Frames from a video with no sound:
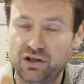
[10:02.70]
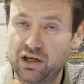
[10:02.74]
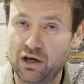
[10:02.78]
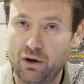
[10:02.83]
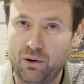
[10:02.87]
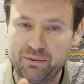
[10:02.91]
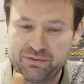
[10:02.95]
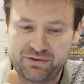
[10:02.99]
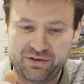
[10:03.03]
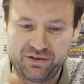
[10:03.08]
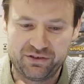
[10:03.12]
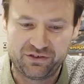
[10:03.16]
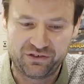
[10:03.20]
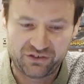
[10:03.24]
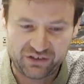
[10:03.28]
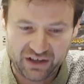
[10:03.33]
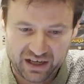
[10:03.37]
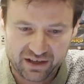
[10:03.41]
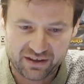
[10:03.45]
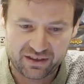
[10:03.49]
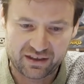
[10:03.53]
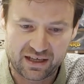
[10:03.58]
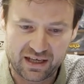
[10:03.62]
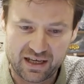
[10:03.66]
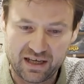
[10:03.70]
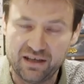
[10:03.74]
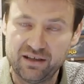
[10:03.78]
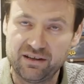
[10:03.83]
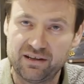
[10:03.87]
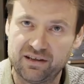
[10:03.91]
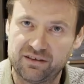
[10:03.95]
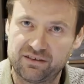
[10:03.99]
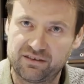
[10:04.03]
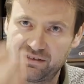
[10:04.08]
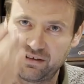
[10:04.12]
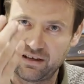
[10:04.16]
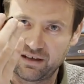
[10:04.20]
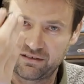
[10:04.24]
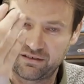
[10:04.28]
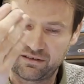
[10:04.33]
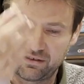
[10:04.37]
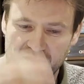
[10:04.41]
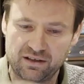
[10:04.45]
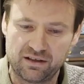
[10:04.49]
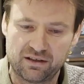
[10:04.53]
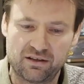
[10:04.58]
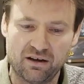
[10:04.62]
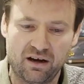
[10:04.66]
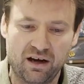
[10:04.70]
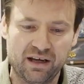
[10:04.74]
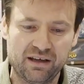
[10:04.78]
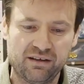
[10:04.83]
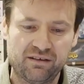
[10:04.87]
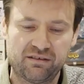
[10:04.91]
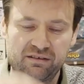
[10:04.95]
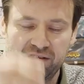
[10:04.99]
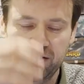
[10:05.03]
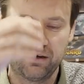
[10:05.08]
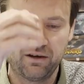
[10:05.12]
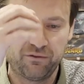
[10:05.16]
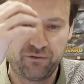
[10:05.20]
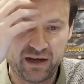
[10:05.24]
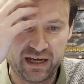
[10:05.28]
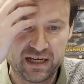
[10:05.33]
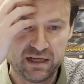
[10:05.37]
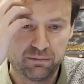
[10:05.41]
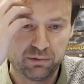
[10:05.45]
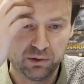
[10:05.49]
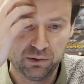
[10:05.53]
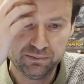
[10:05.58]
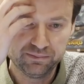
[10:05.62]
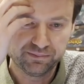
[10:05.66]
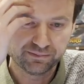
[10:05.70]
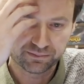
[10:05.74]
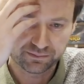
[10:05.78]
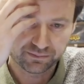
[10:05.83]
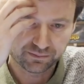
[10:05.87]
go up to 6th gear, there's 6 dice available,